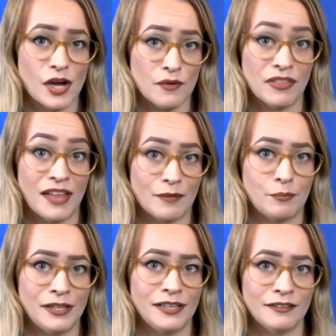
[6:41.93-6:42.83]
of that
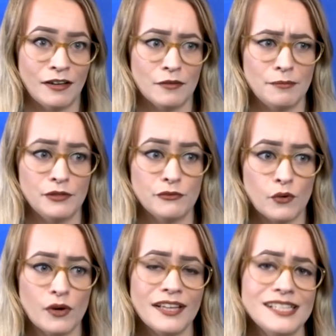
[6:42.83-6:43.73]
being done
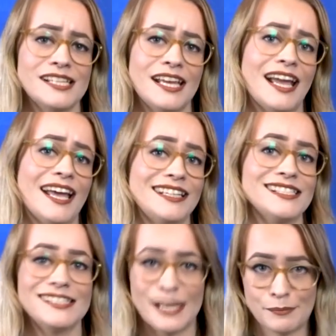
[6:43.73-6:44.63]
before they take any
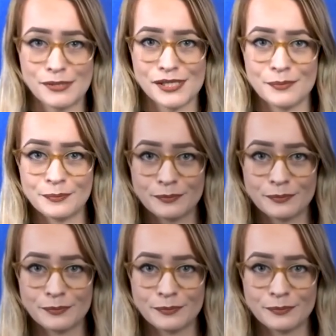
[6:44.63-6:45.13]
steps.